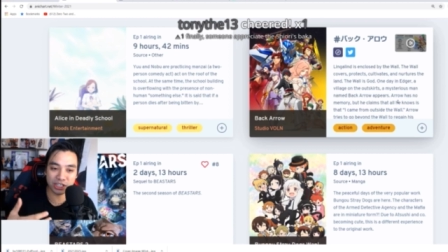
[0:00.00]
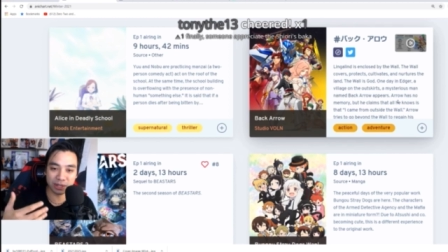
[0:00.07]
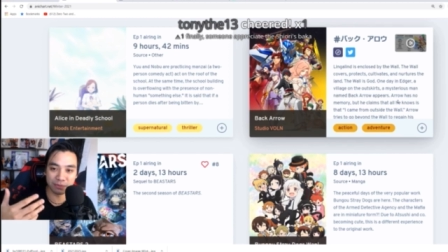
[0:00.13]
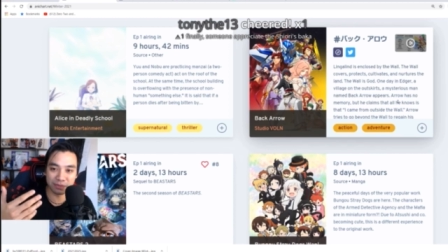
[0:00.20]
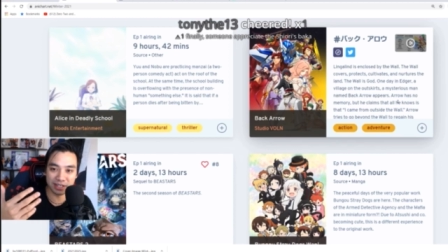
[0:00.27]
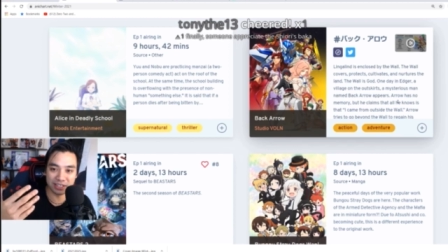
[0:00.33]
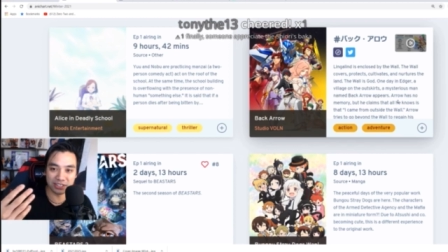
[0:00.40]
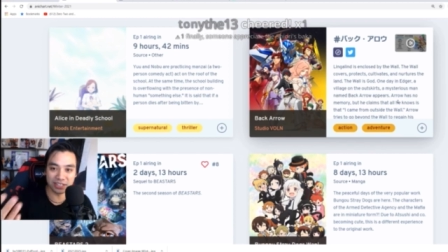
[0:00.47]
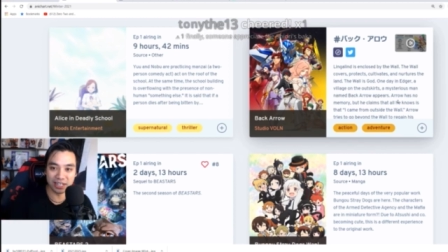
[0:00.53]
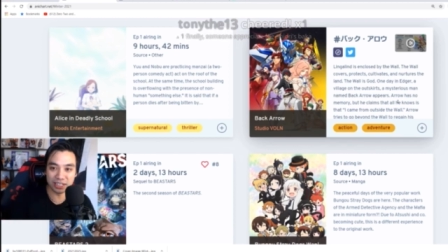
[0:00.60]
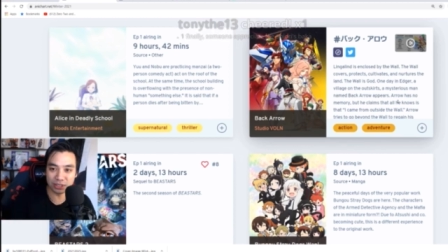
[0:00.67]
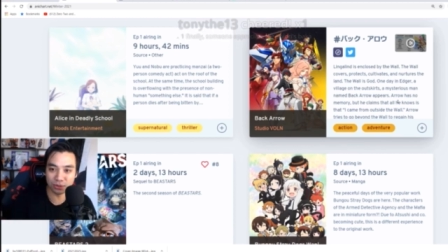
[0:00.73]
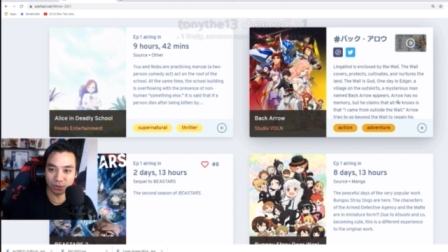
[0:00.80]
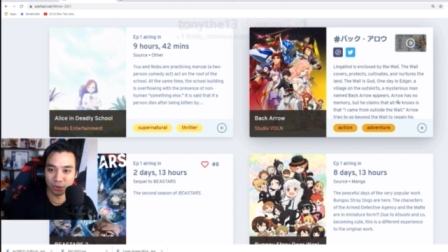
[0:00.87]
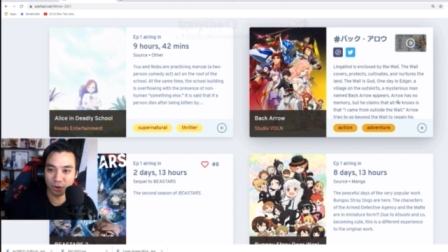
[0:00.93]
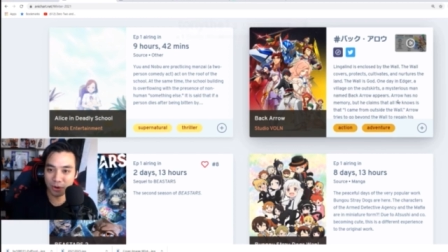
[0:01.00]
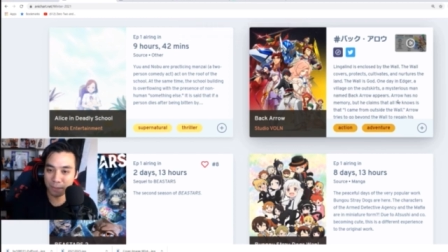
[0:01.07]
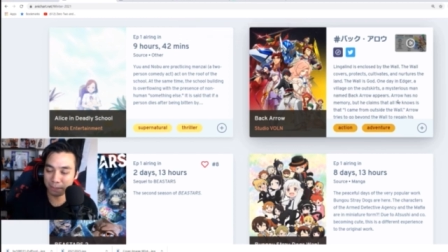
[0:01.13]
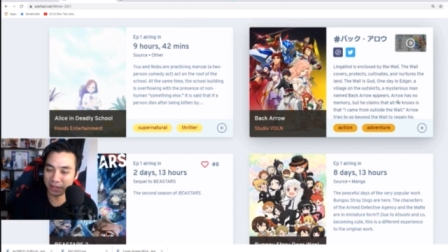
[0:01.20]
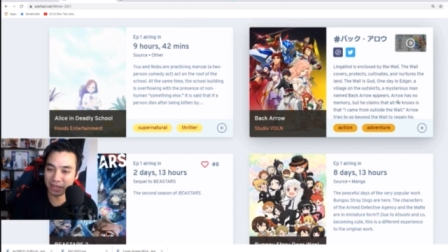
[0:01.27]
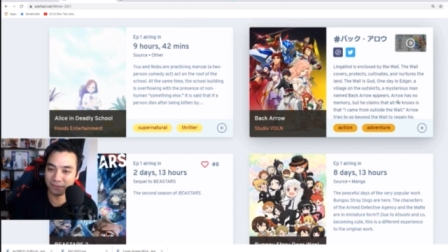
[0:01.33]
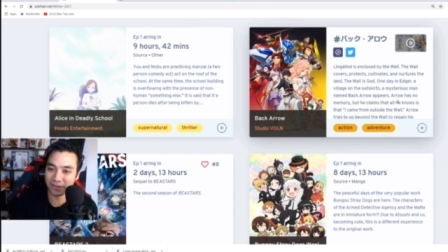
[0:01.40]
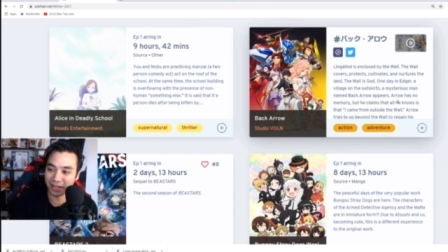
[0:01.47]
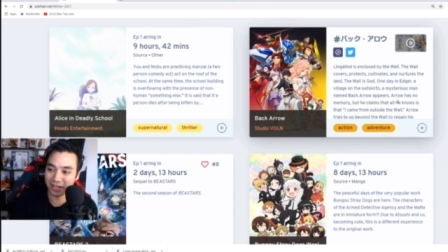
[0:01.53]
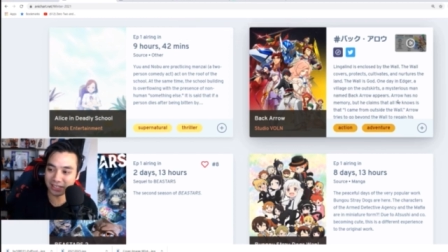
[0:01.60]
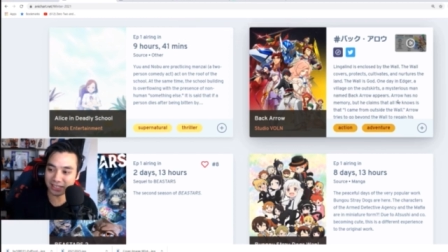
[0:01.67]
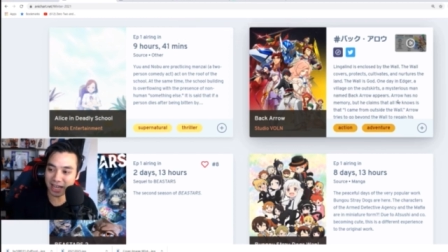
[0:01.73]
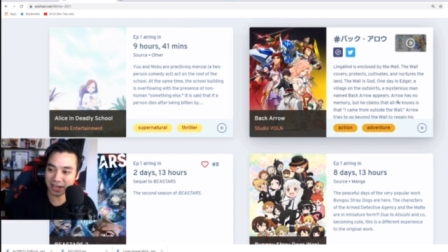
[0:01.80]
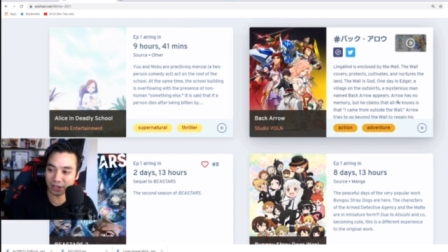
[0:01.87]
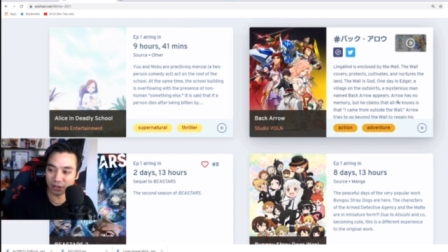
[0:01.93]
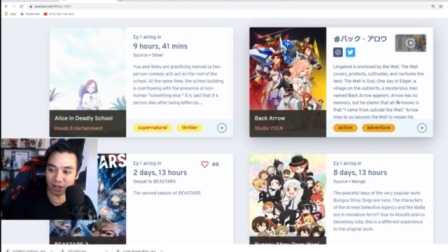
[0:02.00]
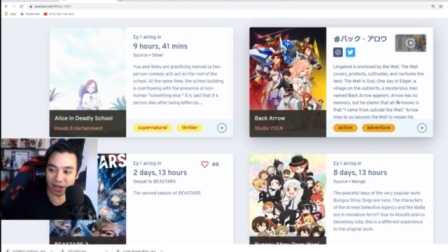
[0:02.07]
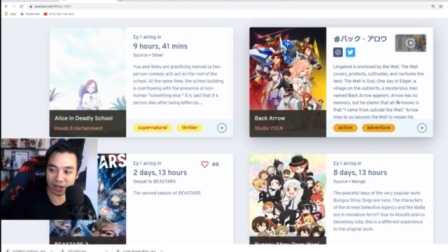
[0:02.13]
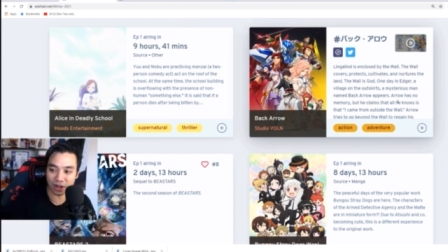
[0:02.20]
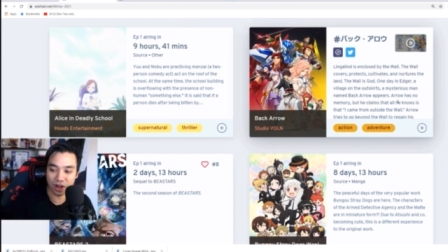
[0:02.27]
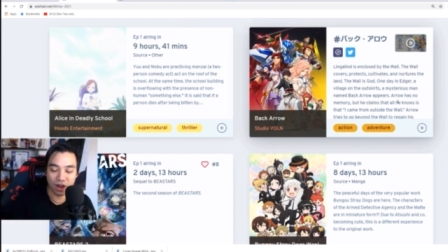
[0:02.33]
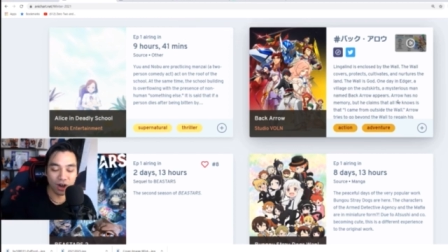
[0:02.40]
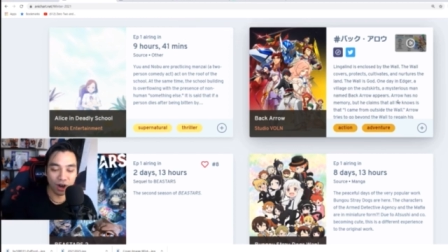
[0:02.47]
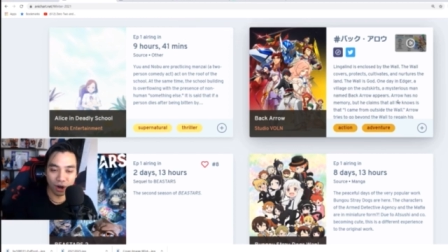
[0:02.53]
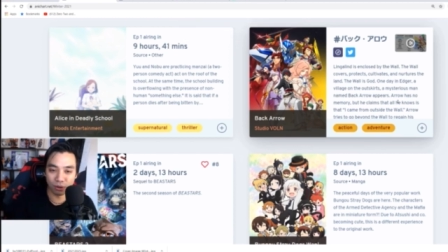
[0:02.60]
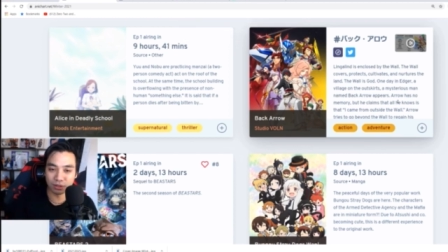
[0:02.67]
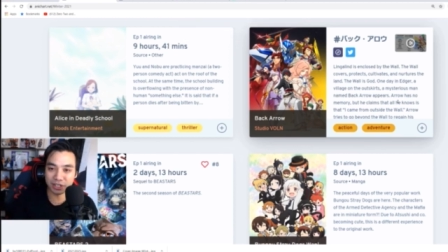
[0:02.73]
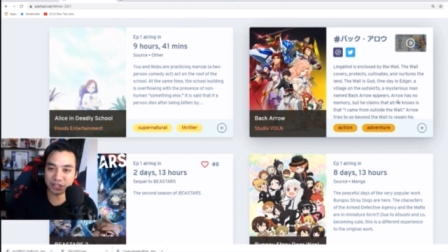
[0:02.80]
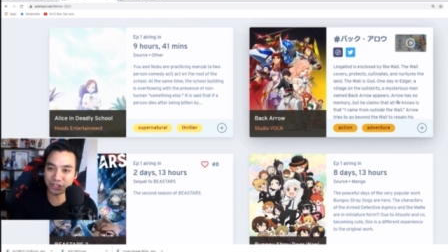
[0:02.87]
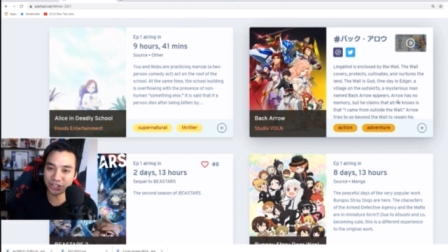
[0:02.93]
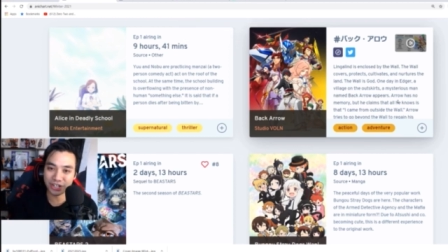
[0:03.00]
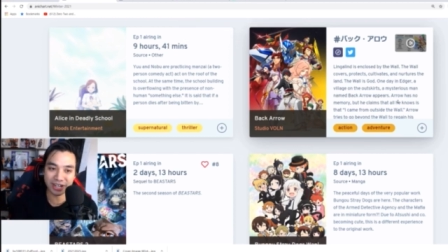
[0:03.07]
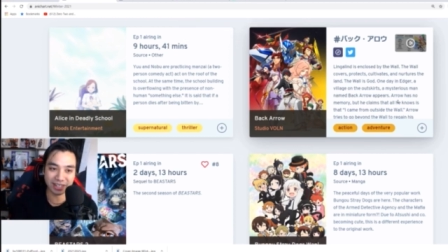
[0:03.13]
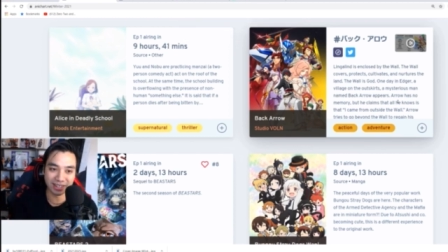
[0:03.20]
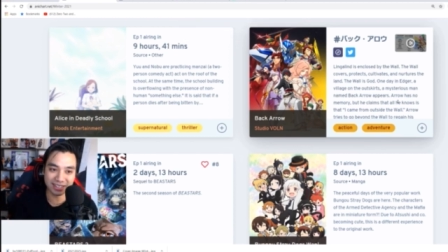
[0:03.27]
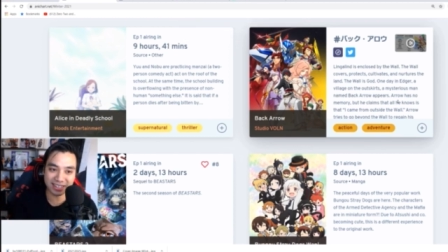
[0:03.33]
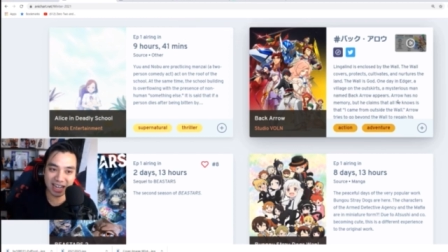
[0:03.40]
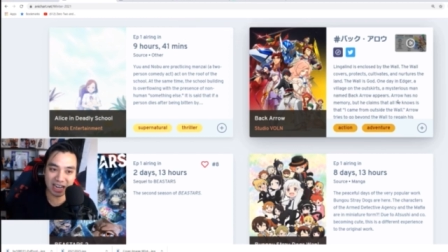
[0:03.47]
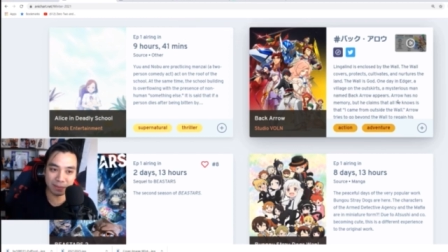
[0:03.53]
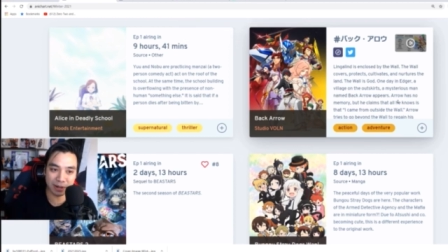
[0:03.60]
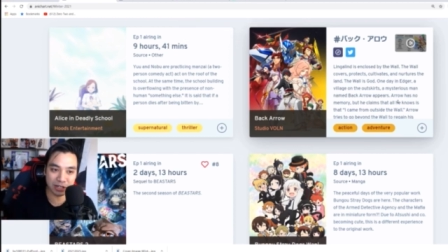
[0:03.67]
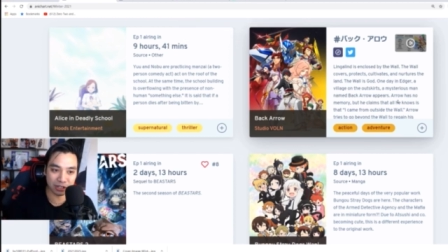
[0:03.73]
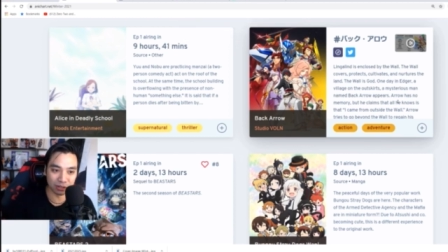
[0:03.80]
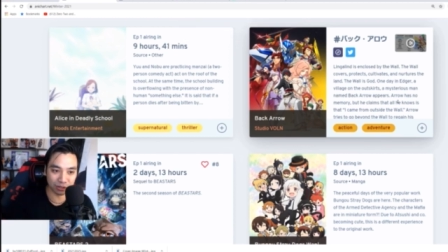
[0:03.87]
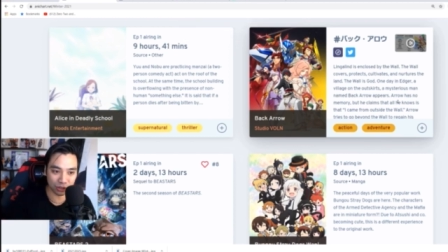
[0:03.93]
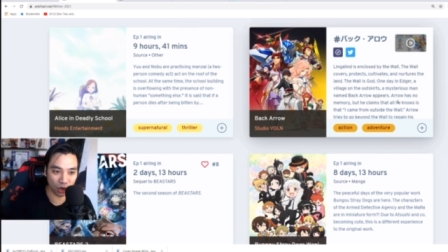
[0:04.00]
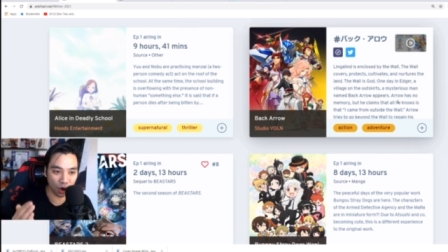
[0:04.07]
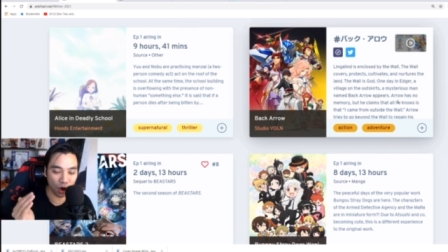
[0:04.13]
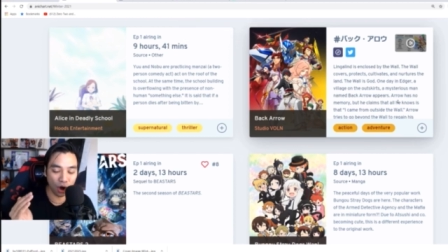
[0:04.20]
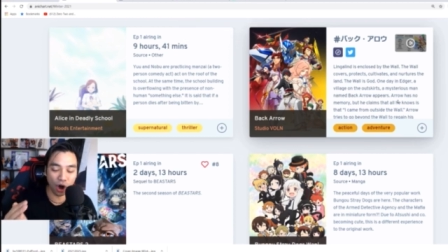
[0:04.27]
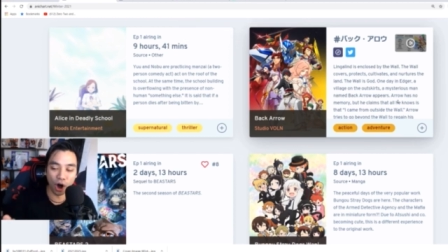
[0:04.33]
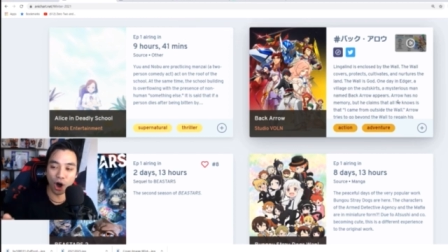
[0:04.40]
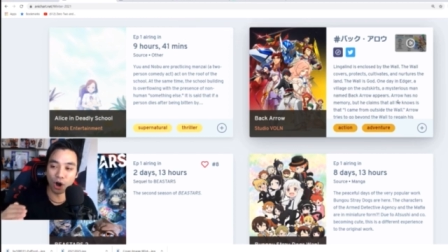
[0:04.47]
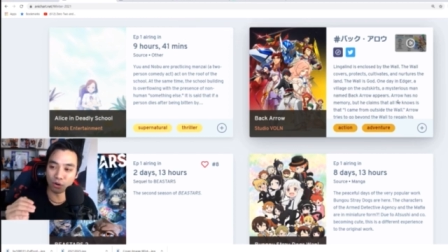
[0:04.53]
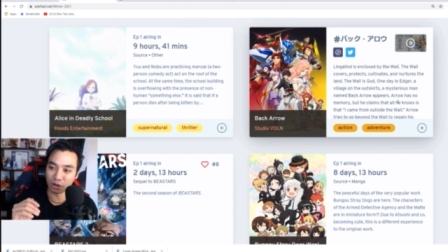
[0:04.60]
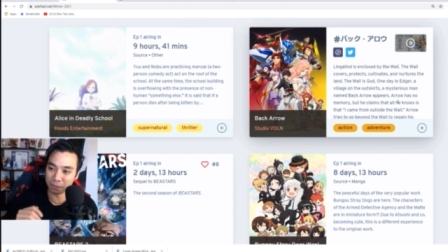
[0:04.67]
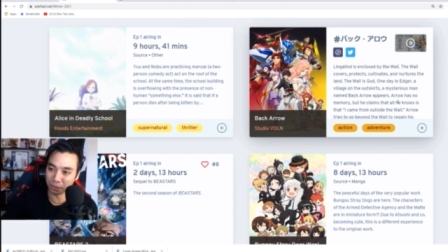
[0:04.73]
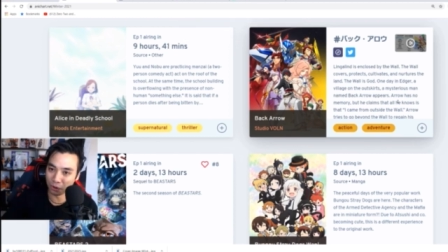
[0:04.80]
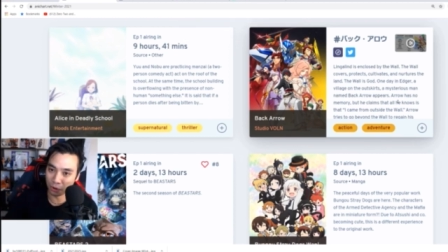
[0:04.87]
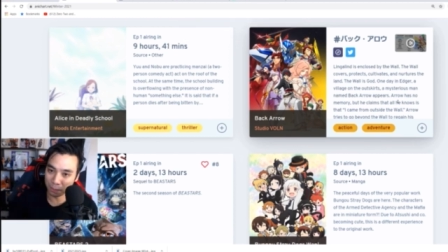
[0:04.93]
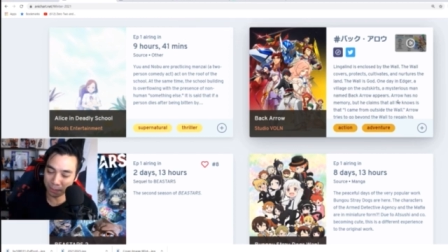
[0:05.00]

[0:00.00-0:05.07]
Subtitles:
of these seasonal PVs and you're like, holy shit, this animation looks horrible.